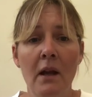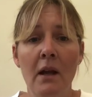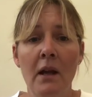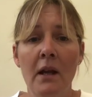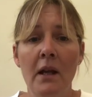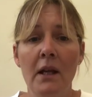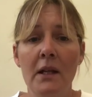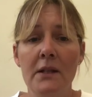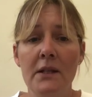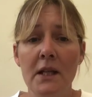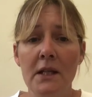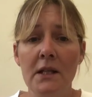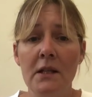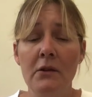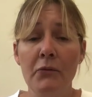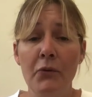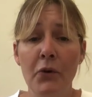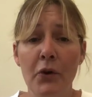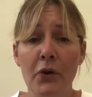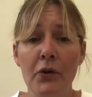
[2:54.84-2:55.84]
Is this
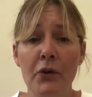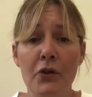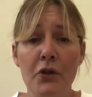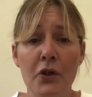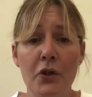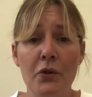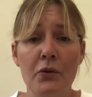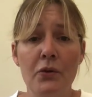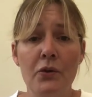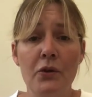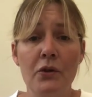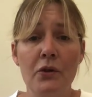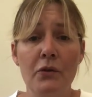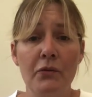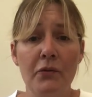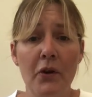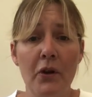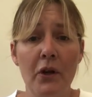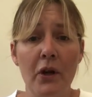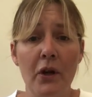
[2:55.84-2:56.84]
the route you choose to
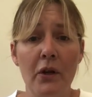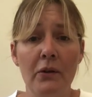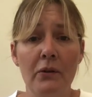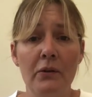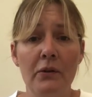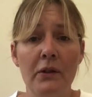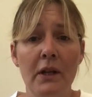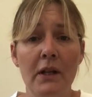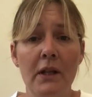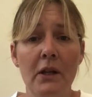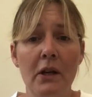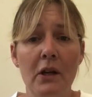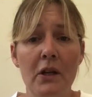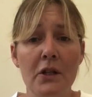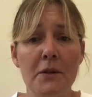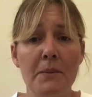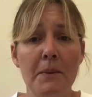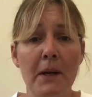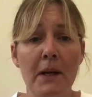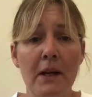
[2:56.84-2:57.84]
follow, then there's
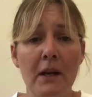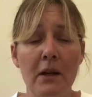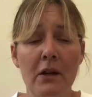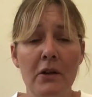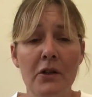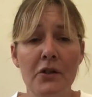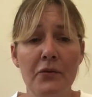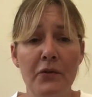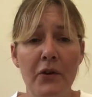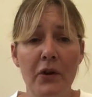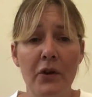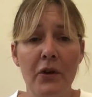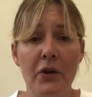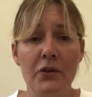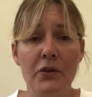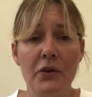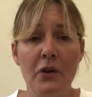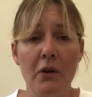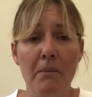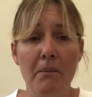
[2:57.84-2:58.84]
going to be a large
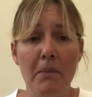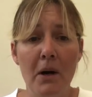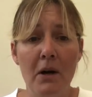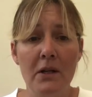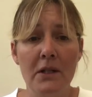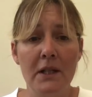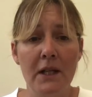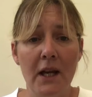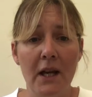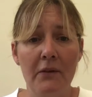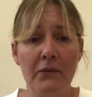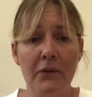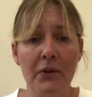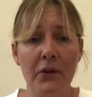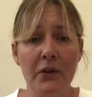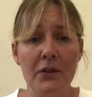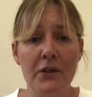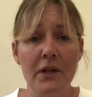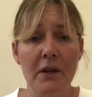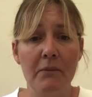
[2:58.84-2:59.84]
focus on marketing
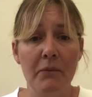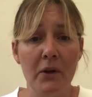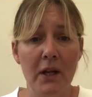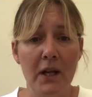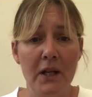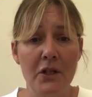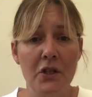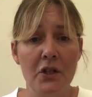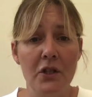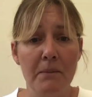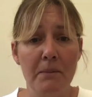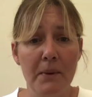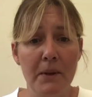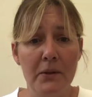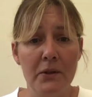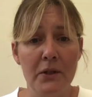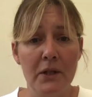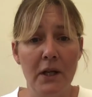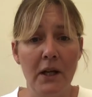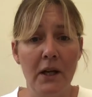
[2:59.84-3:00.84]
efforts and relationship
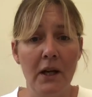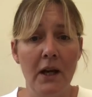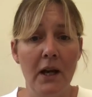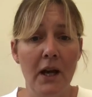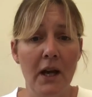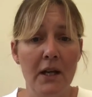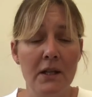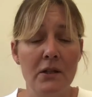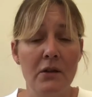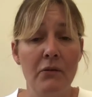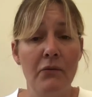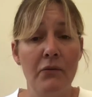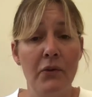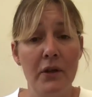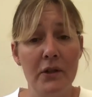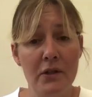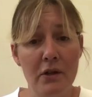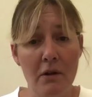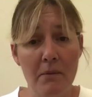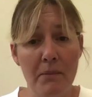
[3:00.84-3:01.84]
building, as, for
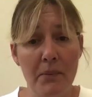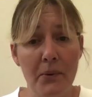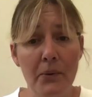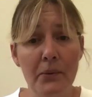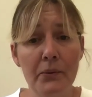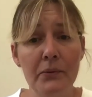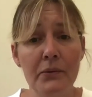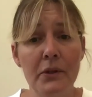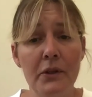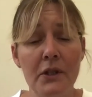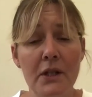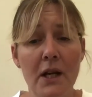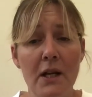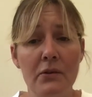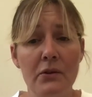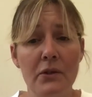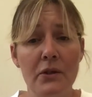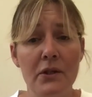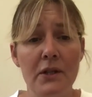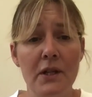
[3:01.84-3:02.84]
example, the
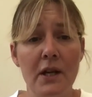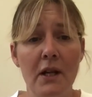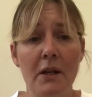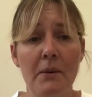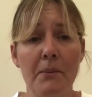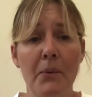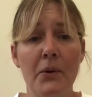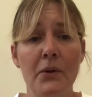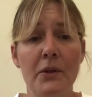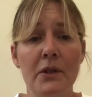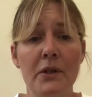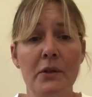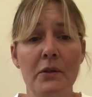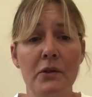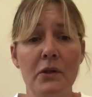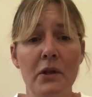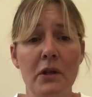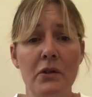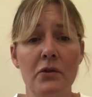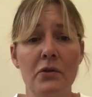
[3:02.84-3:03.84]
channels to sell a product to
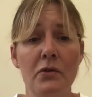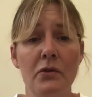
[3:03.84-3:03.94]
industrial